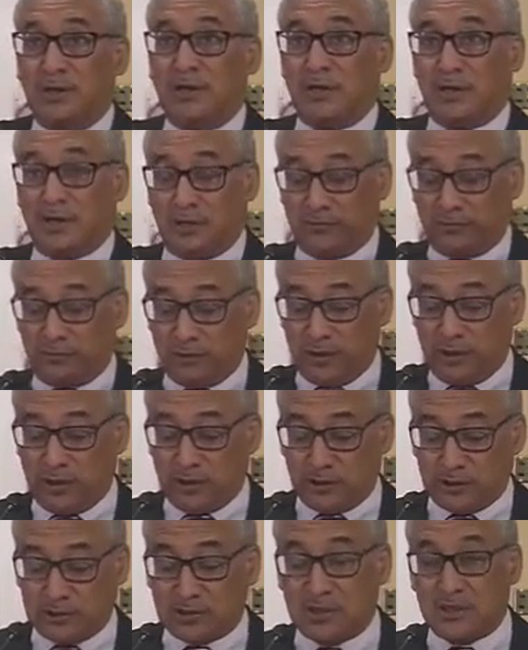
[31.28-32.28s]
every
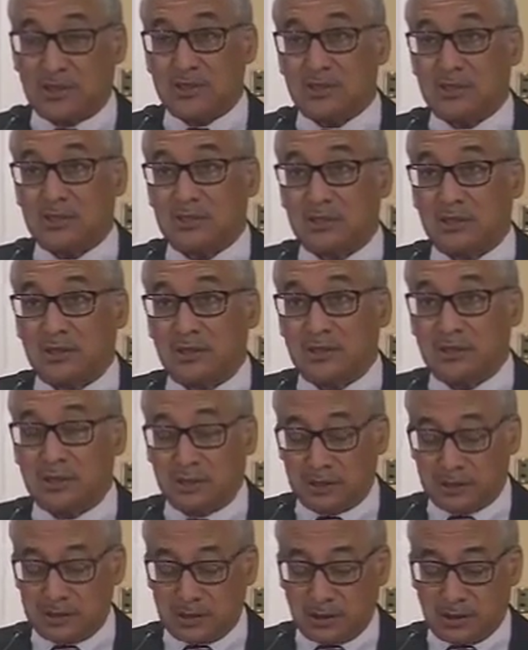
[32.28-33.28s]
year. Since
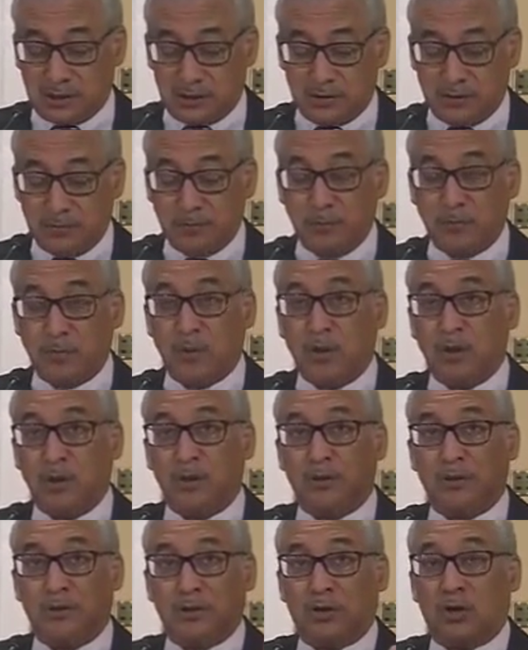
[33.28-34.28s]
then,
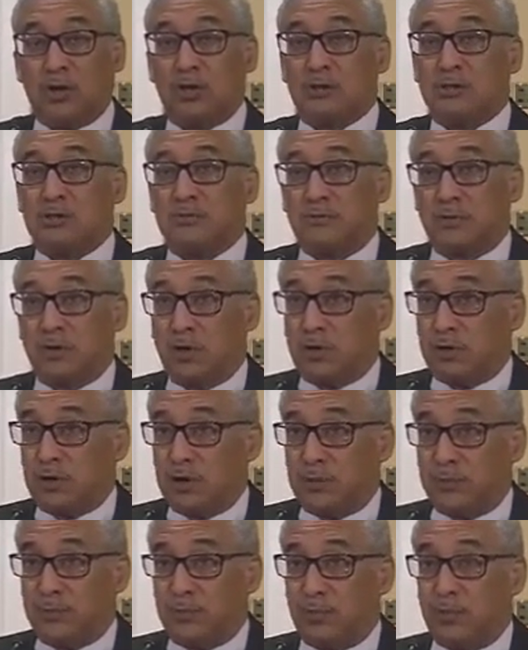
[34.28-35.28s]
the costs have gone
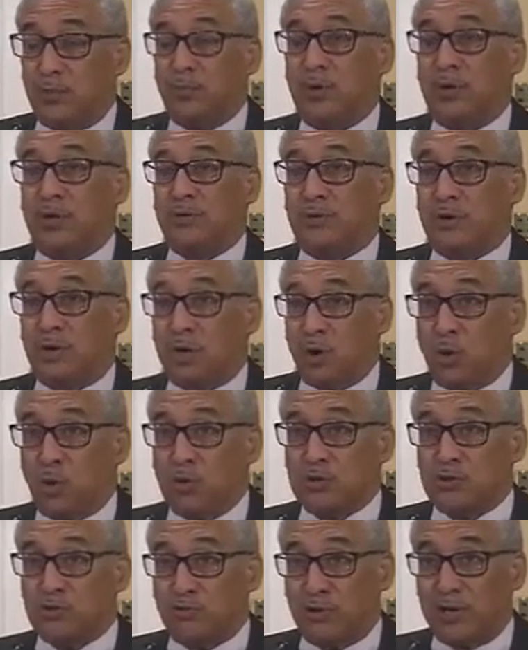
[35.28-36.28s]
up, but at the
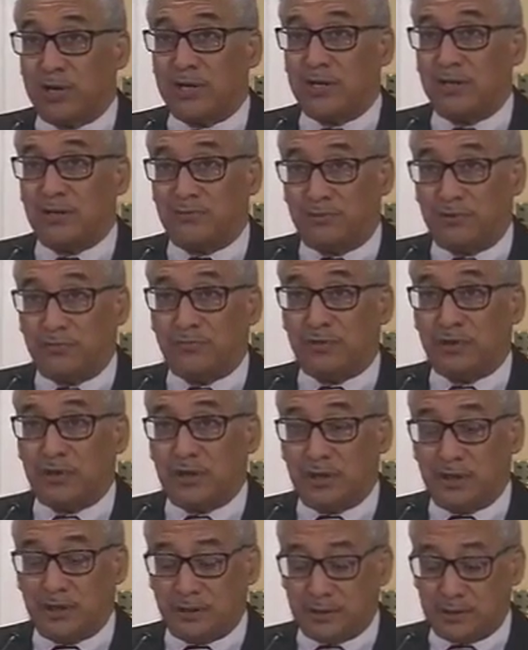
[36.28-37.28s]
lowest rate in 50
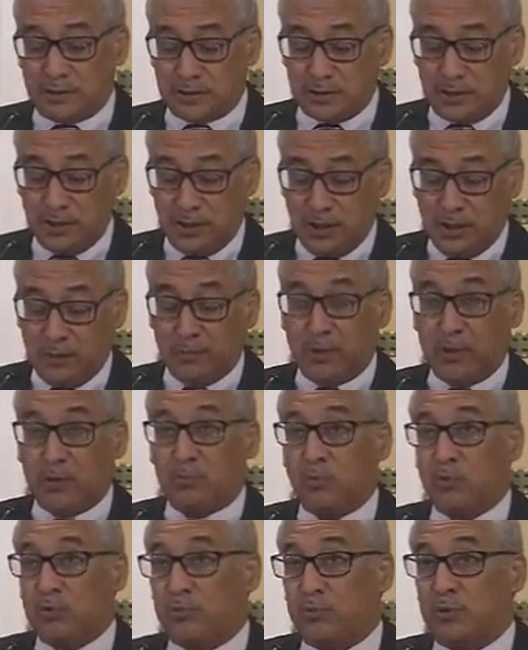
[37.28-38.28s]
years,
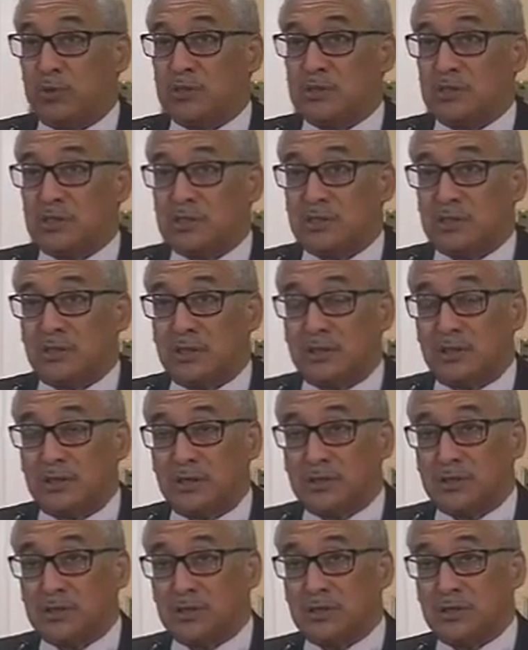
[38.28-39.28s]
people with pre-existing
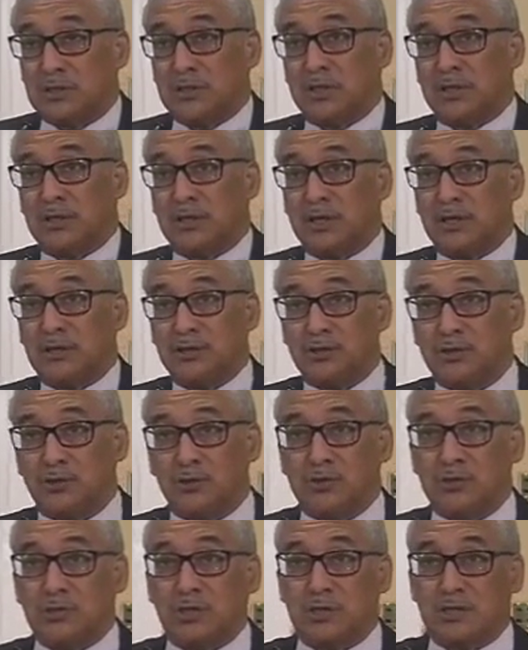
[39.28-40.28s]
conditions can get
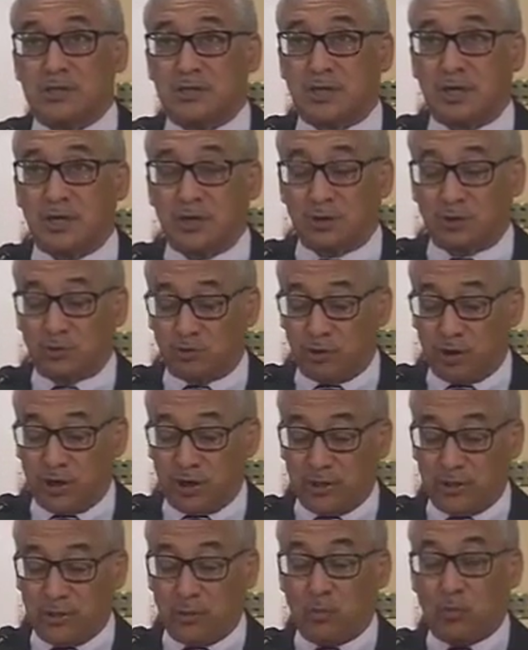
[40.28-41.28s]
insurance at the standard
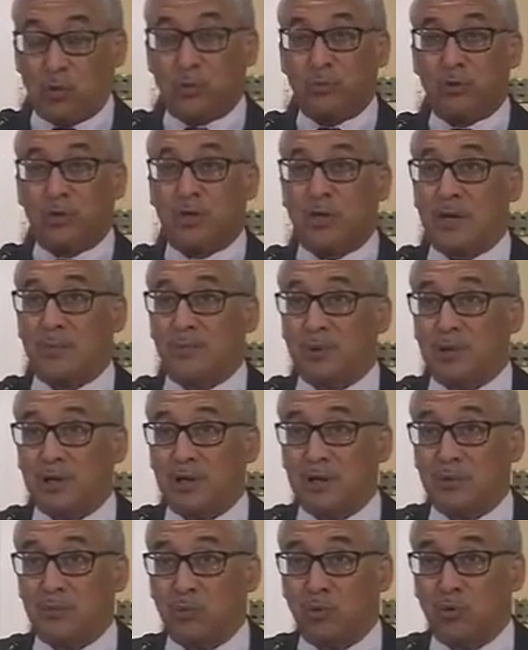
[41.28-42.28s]
rate. Women are not
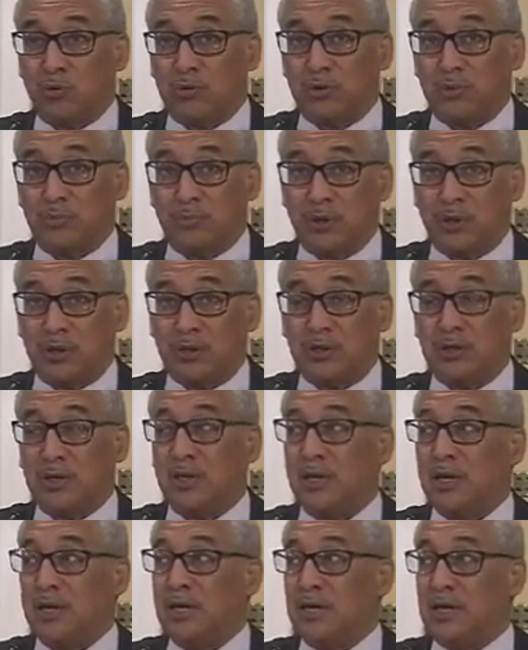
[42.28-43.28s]
paying more than men.
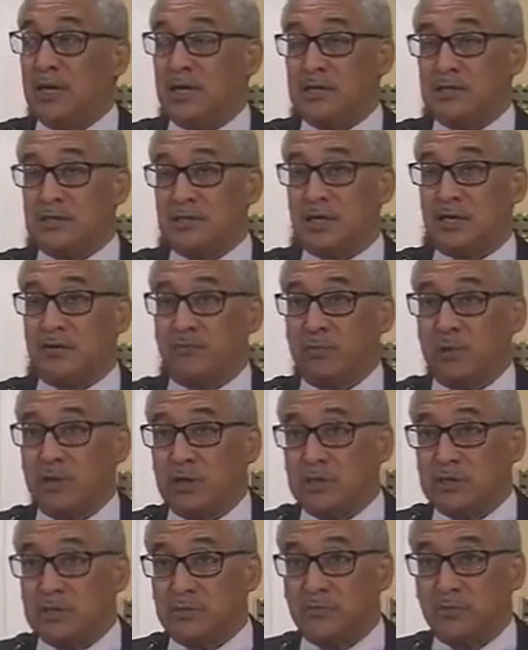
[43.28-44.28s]
And instead of
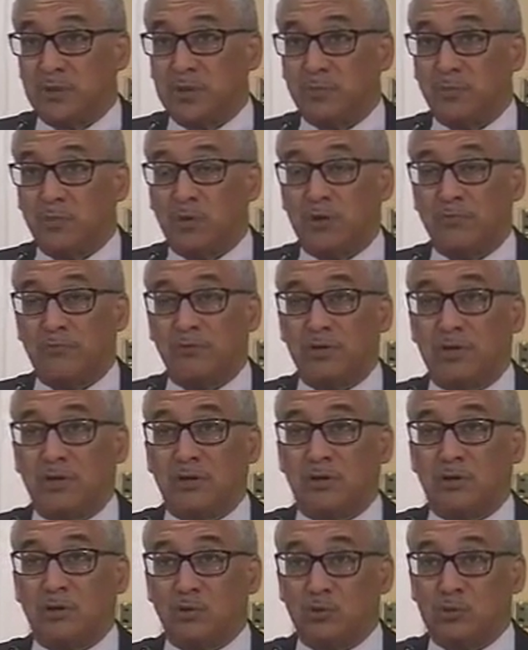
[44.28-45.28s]
millions of people every
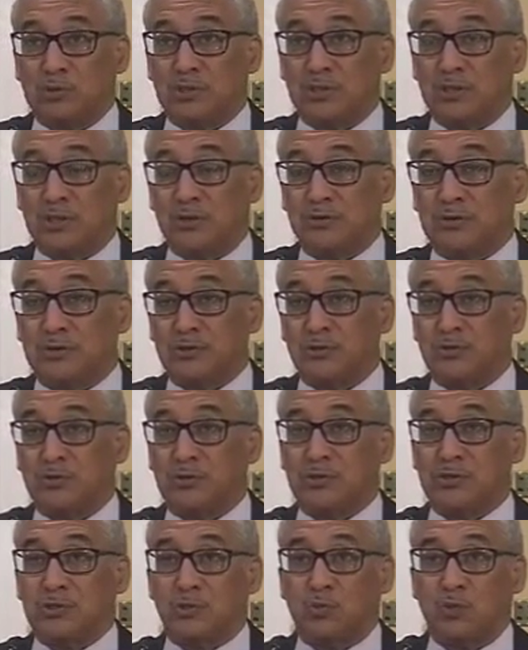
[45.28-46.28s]
year losing their
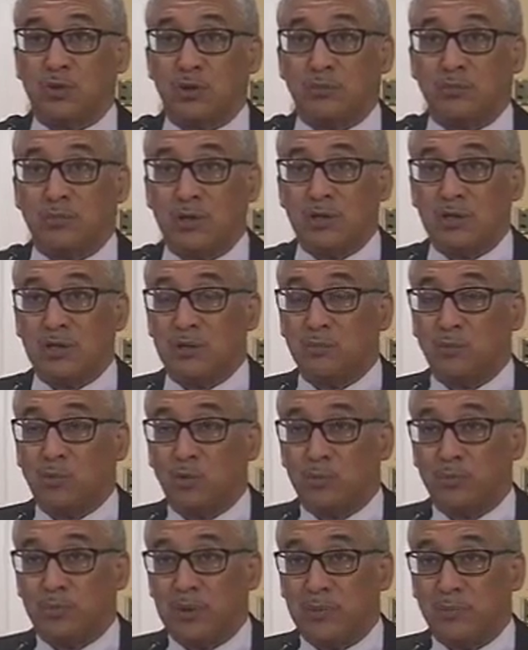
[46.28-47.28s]
insurance, 20 million
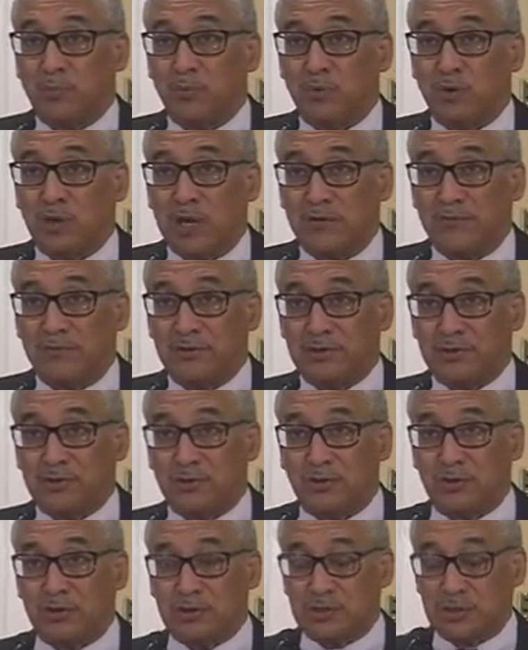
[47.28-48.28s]
more people have
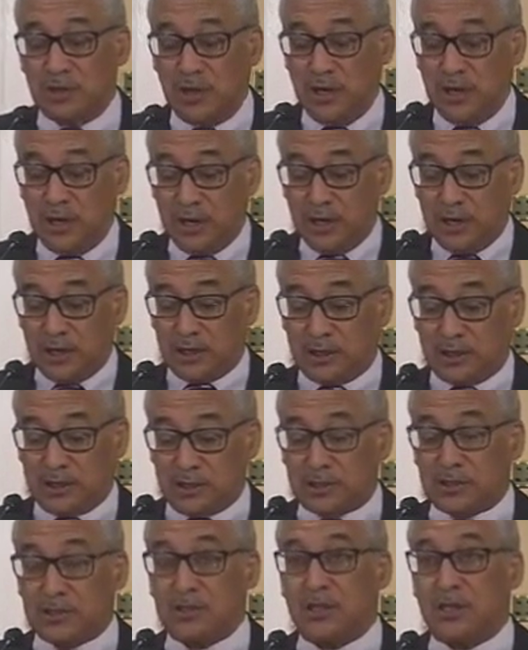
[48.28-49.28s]
insurance. In
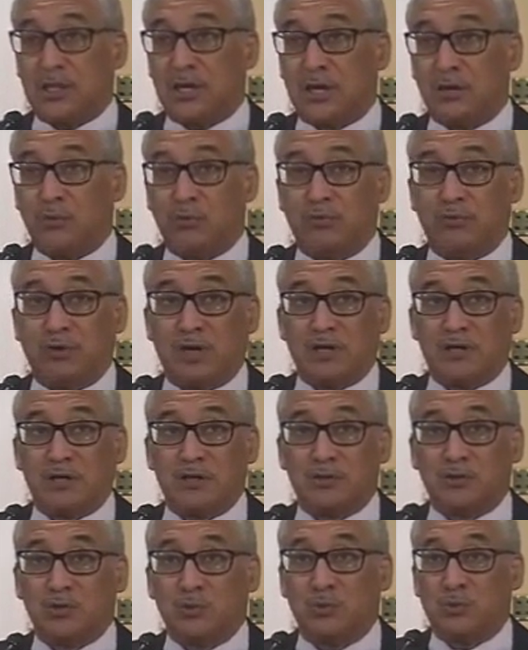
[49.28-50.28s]
addition to that, we've got
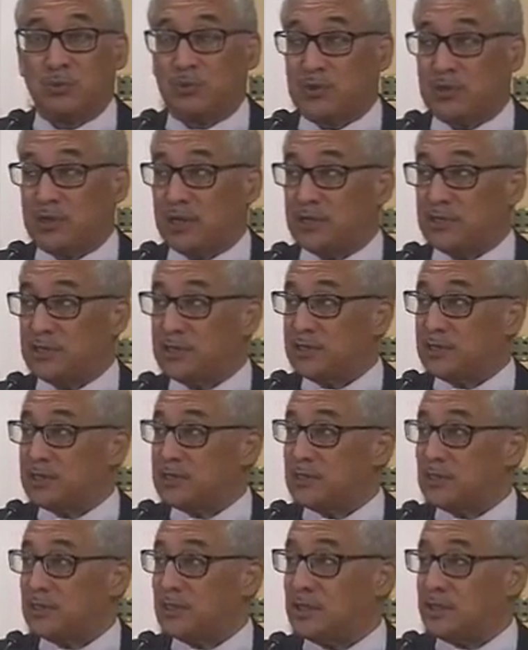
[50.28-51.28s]
consumer protections.
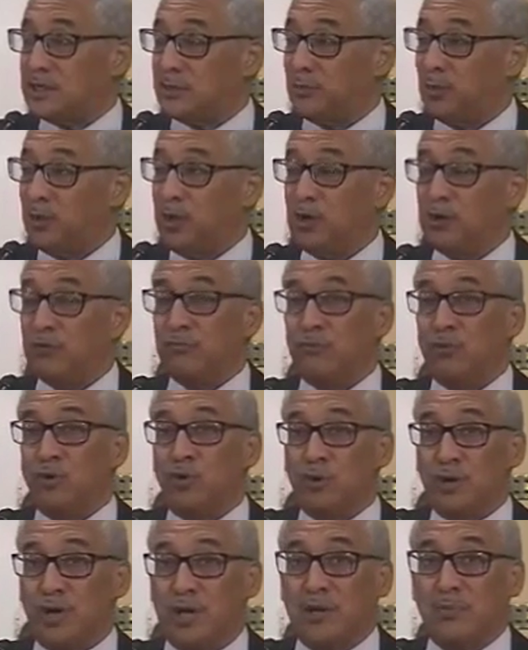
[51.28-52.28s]
The
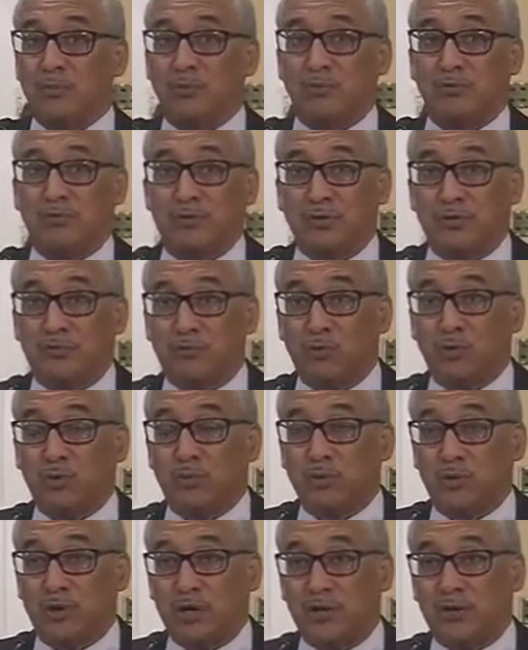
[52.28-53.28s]
full name of the
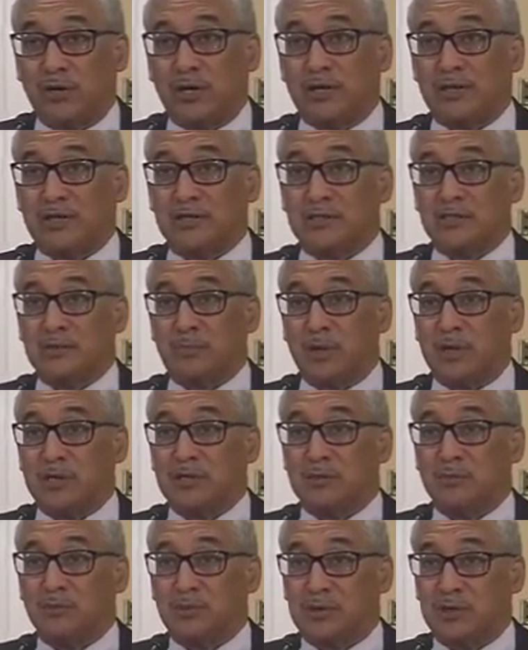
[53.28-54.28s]
Affordable Care Act is the
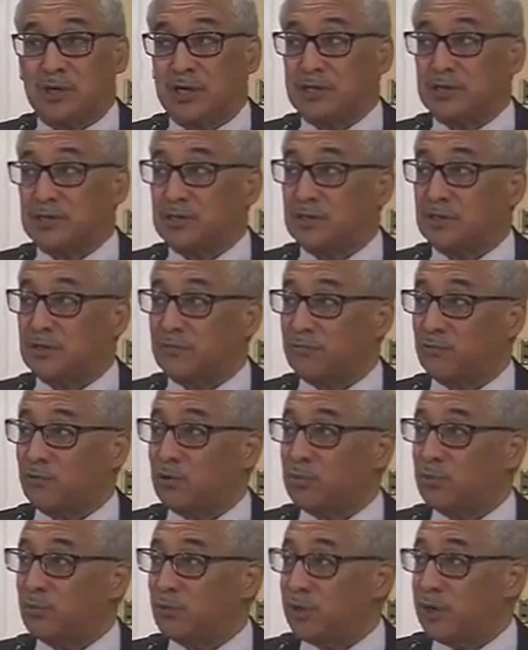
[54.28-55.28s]
Patient Protection and
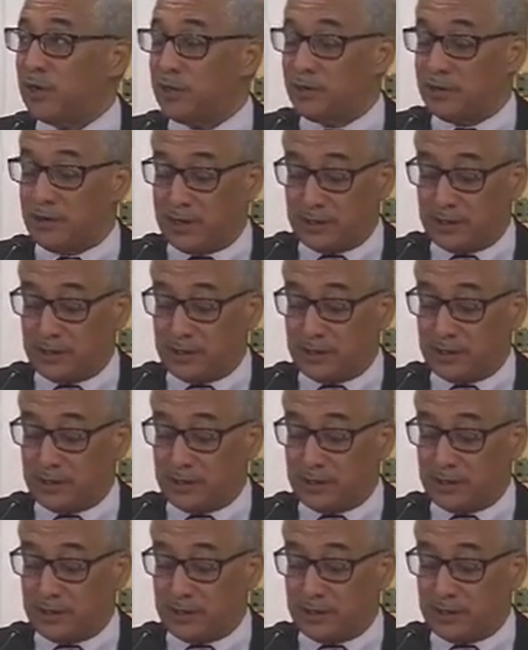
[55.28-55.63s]
Affordable Care